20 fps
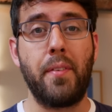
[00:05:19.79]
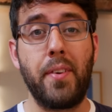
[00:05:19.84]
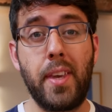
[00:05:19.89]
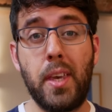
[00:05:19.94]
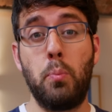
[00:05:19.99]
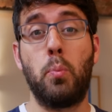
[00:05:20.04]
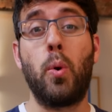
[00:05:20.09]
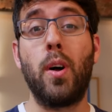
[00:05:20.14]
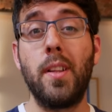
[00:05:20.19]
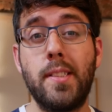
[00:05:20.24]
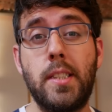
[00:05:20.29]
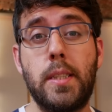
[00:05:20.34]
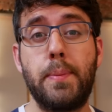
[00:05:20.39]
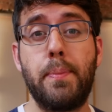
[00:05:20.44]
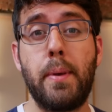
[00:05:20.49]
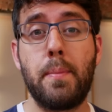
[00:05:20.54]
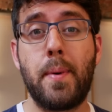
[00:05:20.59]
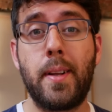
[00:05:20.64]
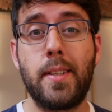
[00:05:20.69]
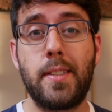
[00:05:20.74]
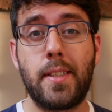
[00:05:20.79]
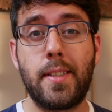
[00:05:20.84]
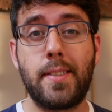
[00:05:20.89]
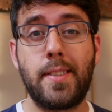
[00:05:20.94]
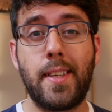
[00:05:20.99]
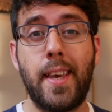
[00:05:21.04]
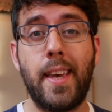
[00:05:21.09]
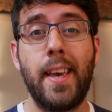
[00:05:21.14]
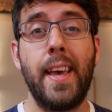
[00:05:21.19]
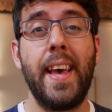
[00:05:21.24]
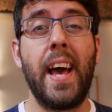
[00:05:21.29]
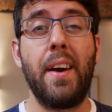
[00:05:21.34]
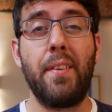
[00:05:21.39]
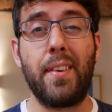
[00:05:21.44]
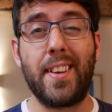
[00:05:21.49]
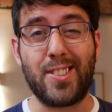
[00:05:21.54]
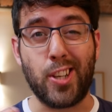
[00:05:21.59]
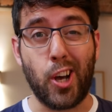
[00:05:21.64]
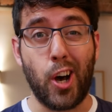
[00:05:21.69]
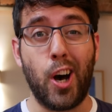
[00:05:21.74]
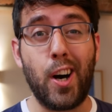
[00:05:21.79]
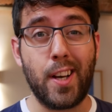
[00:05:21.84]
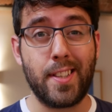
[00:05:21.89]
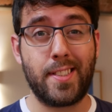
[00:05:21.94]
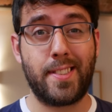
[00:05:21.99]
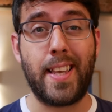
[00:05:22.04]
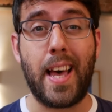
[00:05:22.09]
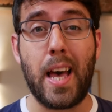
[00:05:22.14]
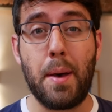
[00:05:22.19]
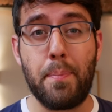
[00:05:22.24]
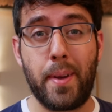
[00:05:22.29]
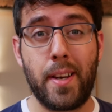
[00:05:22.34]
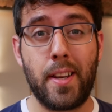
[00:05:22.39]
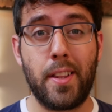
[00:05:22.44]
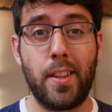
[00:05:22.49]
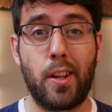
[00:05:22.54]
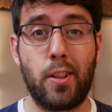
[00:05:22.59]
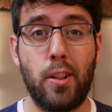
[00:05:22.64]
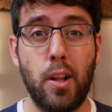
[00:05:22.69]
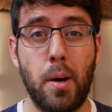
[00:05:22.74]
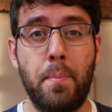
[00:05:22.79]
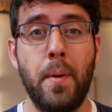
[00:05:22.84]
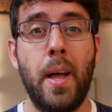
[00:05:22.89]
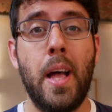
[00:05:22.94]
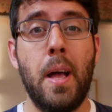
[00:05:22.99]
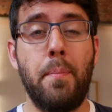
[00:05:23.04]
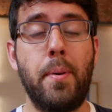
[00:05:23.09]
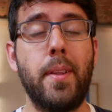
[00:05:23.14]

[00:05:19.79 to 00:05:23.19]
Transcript: I think he wants to be at Manchester City. I think his heart's set at being at the club.